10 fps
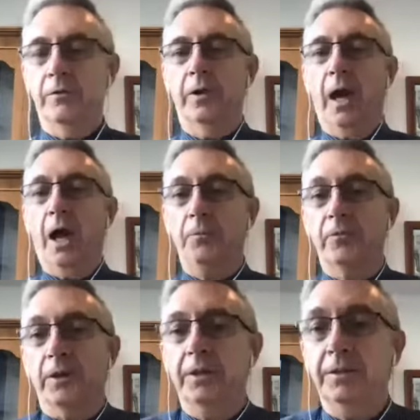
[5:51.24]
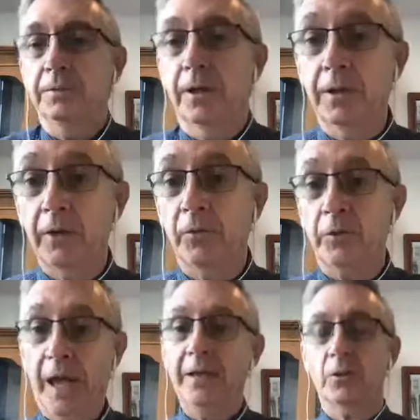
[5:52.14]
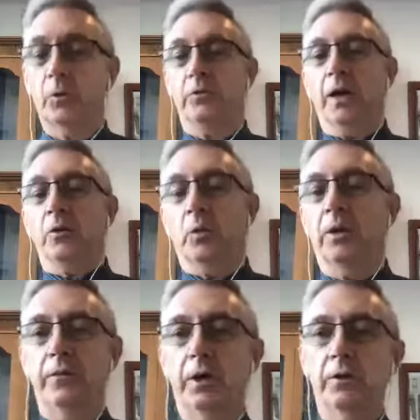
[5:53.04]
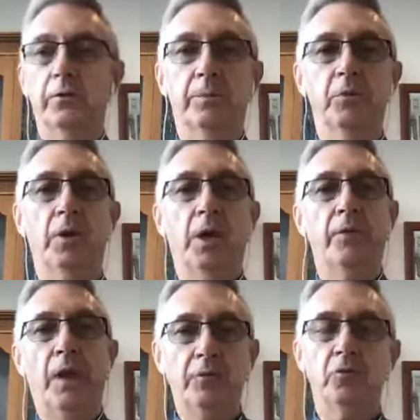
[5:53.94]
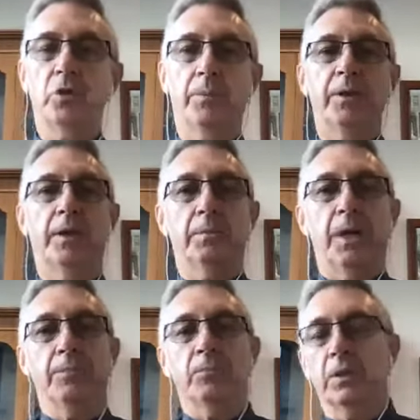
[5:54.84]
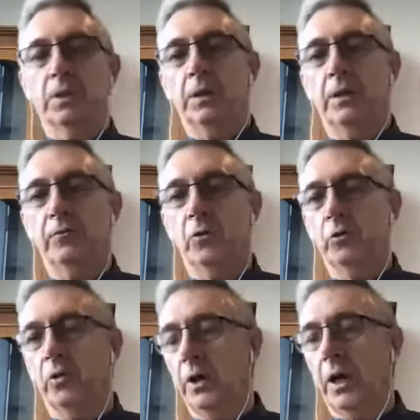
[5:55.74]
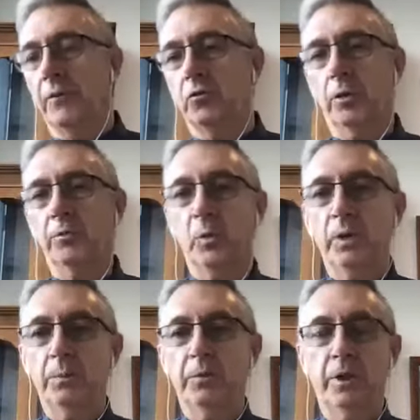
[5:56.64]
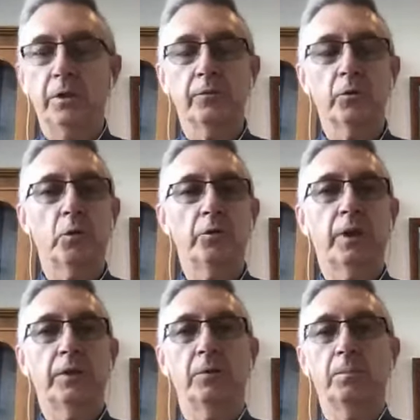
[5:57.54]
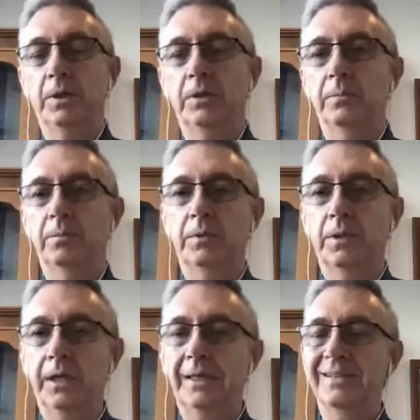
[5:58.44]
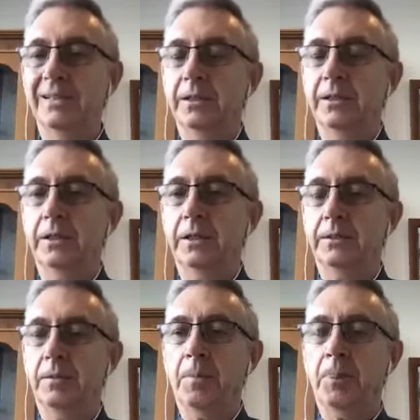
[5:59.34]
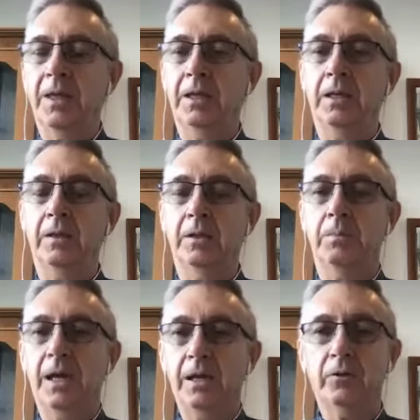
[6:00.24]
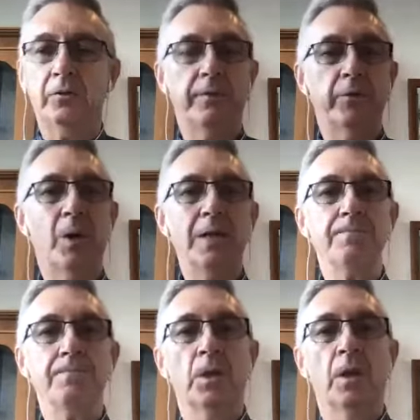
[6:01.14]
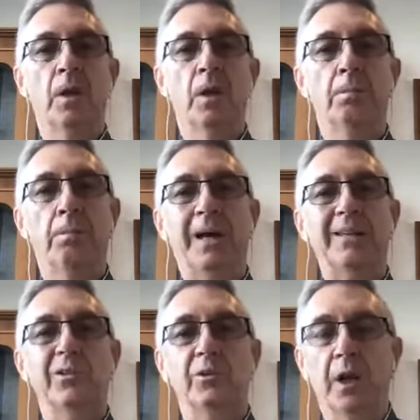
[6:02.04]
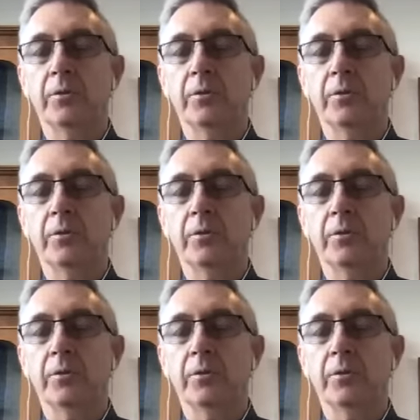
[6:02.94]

Hopefully, a lot of us don't qualify because the turnover hasn't dropped that amount. If your turnover's dropped 20%, of course, that's a big kick in the pants for everyone, but you don't